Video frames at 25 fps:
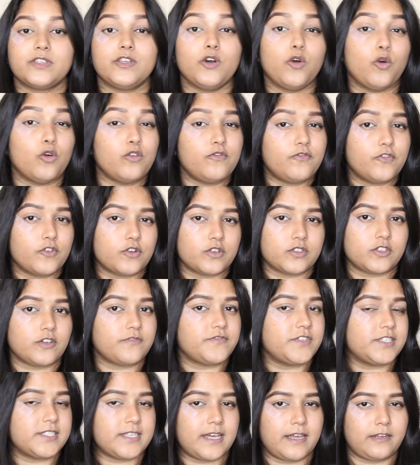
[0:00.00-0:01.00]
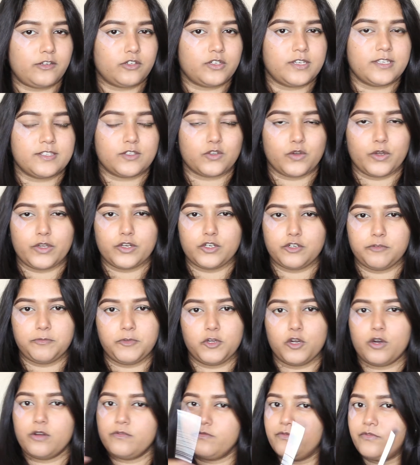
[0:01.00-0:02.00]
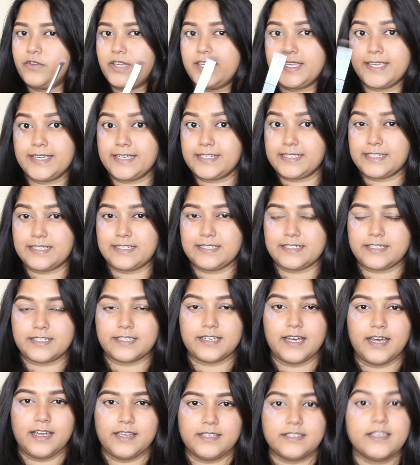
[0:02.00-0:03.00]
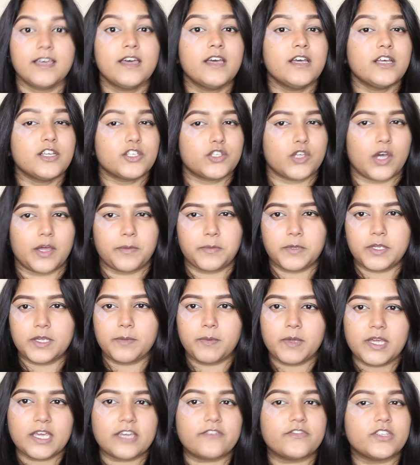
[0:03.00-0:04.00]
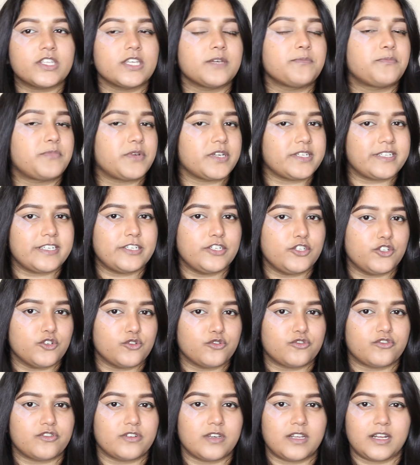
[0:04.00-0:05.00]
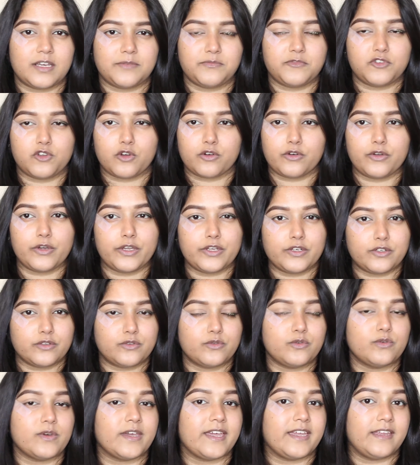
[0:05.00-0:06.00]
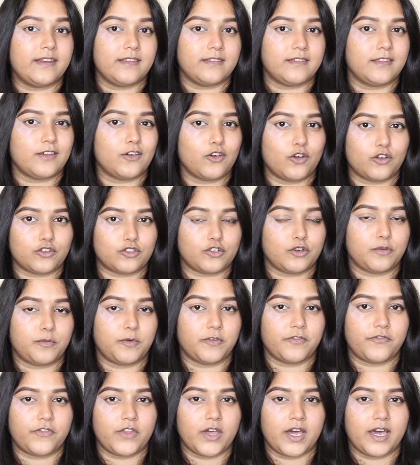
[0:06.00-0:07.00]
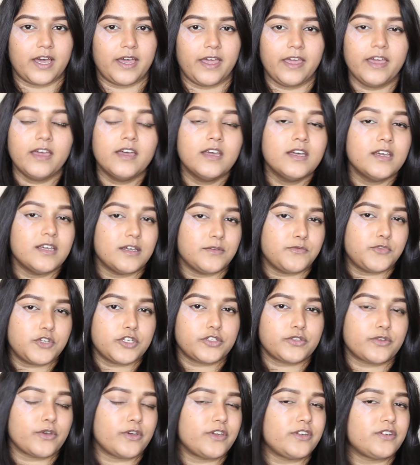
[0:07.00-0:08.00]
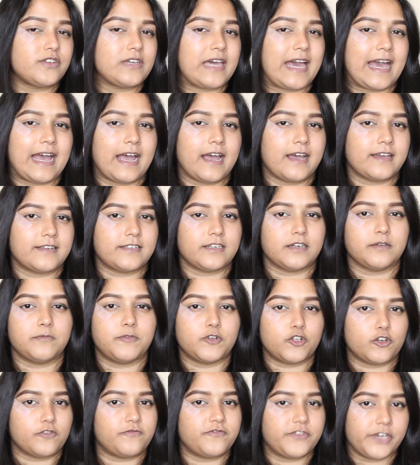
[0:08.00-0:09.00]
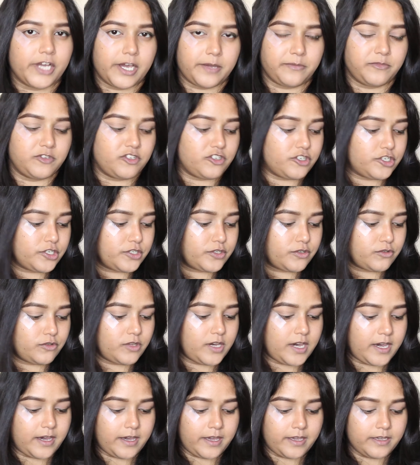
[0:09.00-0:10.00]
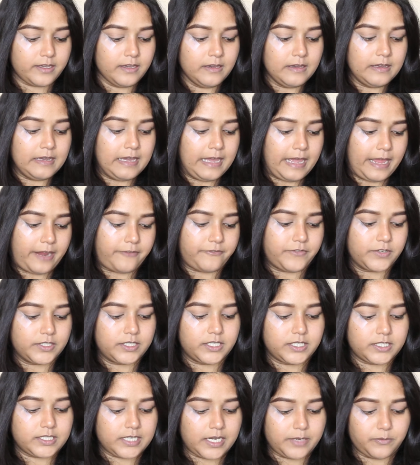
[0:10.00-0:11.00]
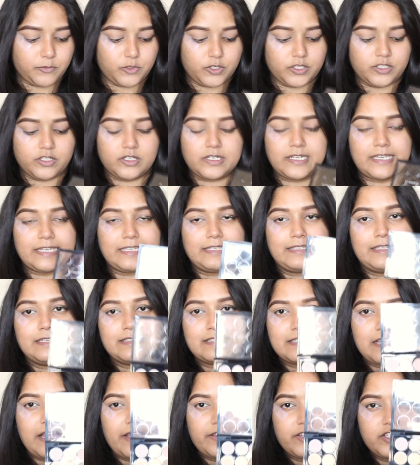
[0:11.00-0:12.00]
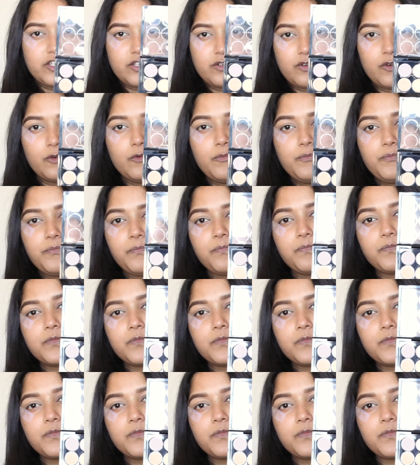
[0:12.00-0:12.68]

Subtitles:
The whole focus of this eye look is going to be on wing and glitter, guys. So I'm keeping everything pretty neutral. I'm not going to do anything on top of that. I'm just going to add a bit of dimension to the eye. And for that, I need to take this eyeshadow.